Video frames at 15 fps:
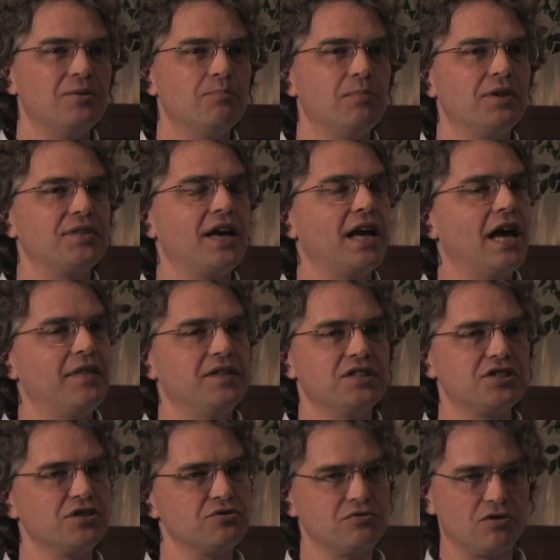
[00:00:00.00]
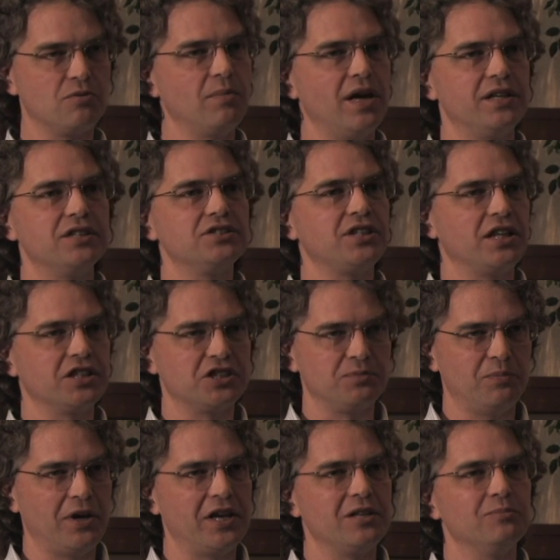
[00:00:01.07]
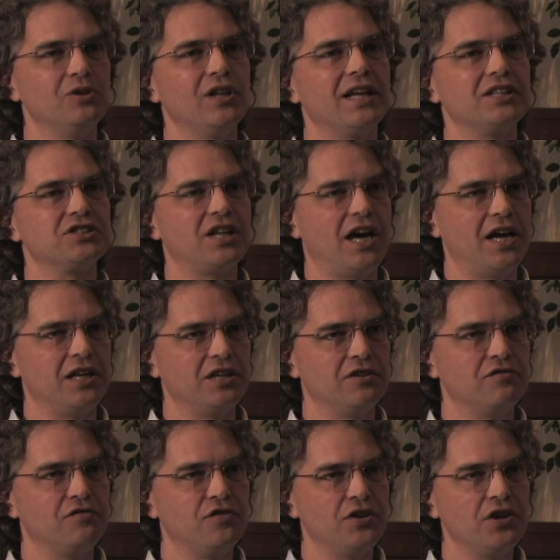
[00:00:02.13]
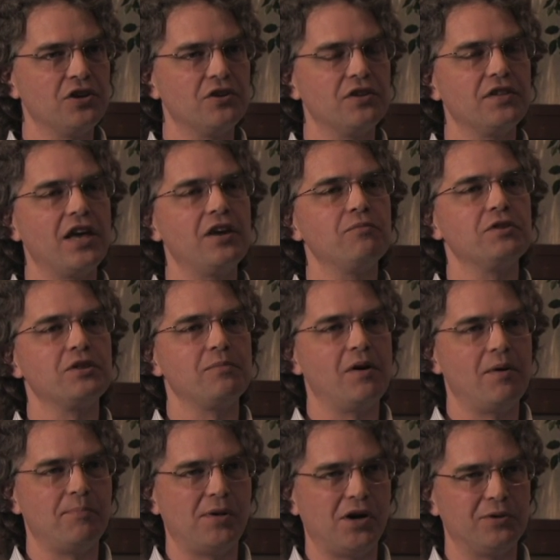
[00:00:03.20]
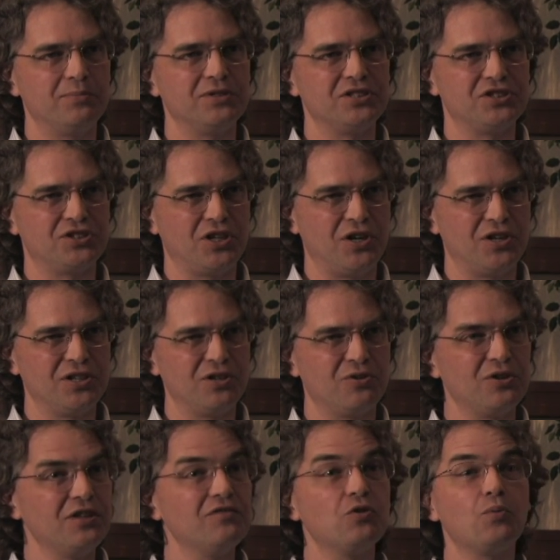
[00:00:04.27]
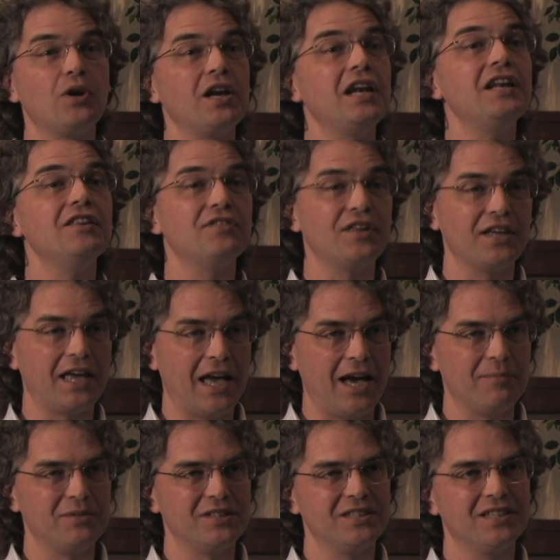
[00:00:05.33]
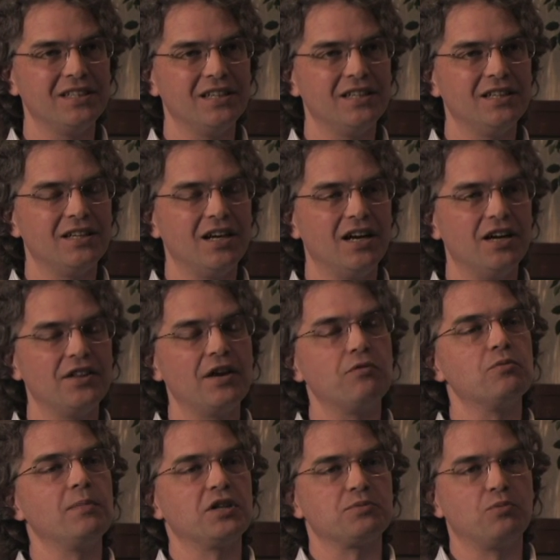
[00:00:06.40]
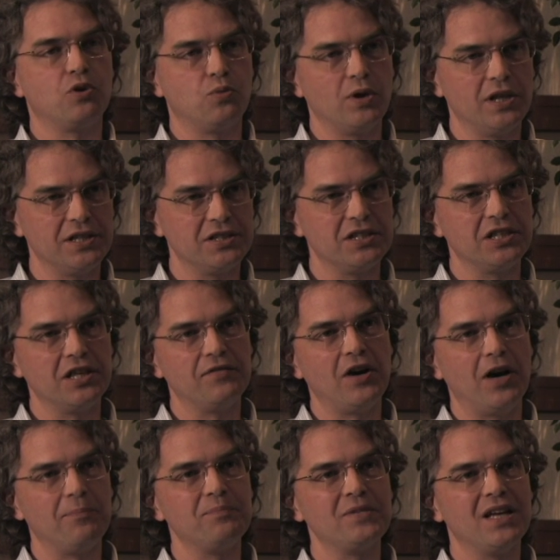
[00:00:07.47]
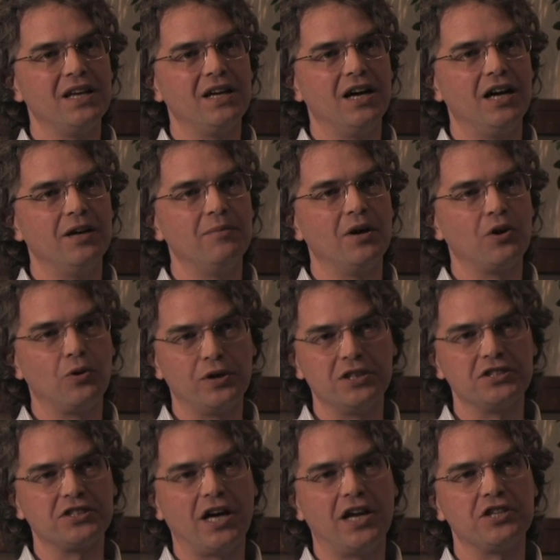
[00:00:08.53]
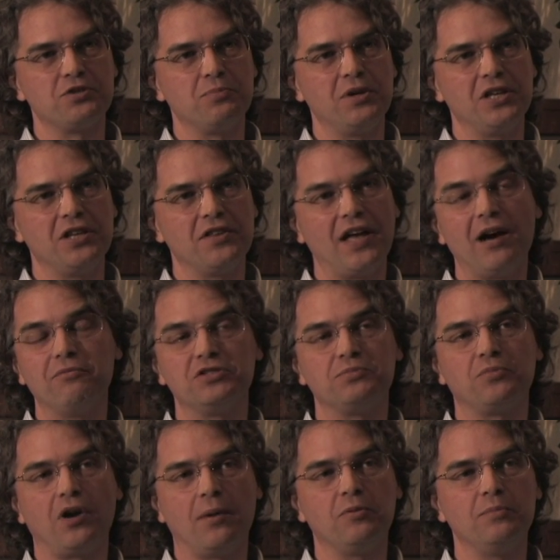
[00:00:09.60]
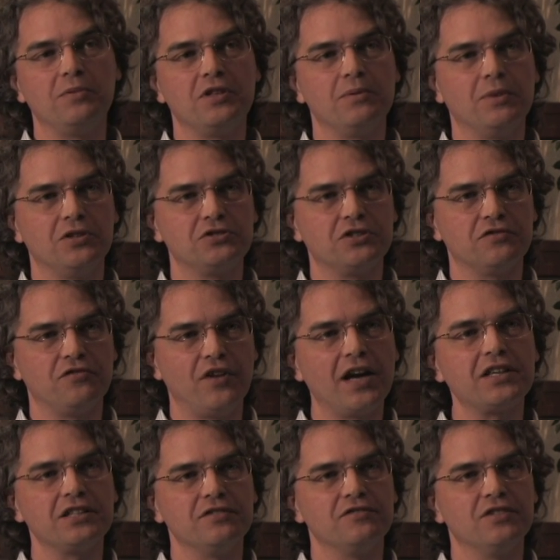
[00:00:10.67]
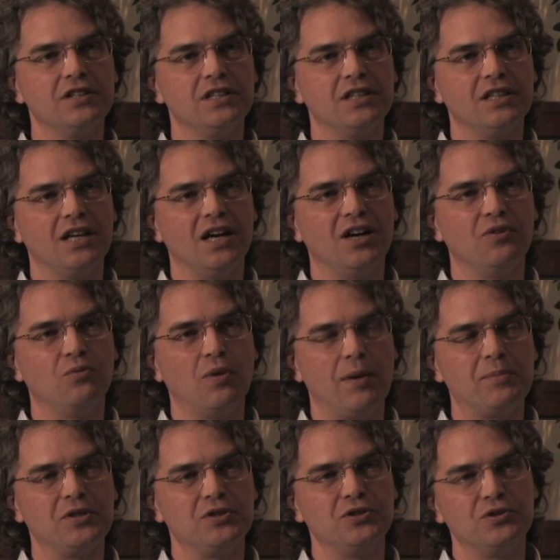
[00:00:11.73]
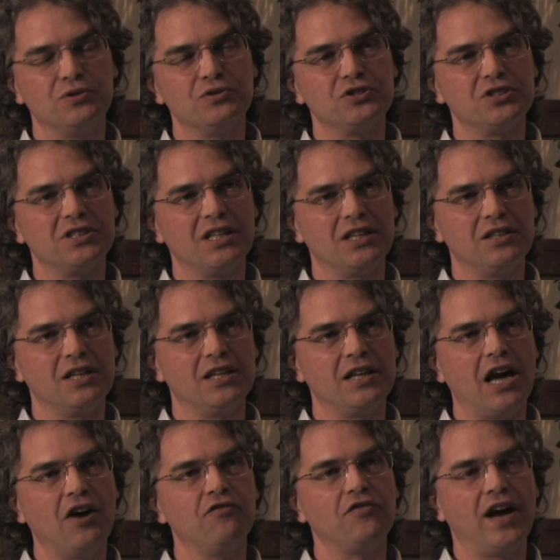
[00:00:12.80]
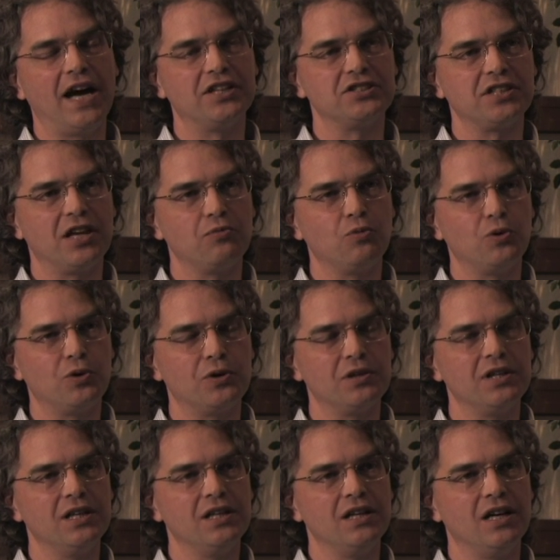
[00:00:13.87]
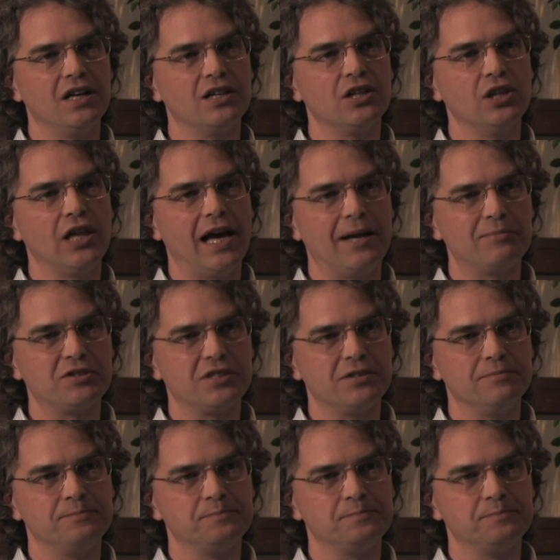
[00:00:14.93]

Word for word: But they had this tremendous unexplainable anxiety and fear, and then when the bombardment started, or even when anything happened, uh, they were much more willing to give up. Um, according to Scottish media, that was probably the most effective uh, weapon used and, and how fast that war uh, collapsed.